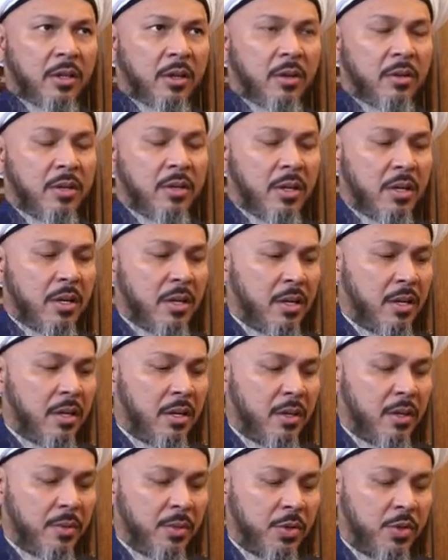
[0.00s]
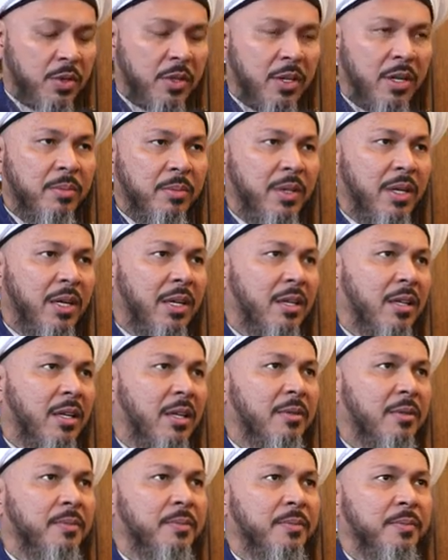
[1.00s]
No, we should not be like
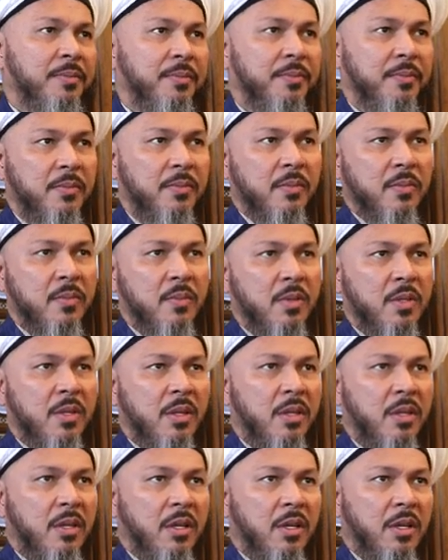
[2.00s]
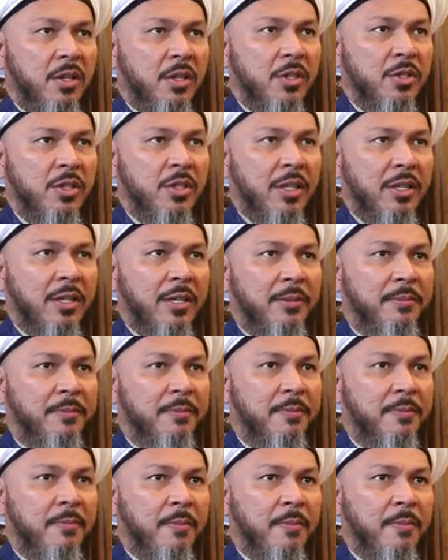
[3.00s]
that. Inshallah.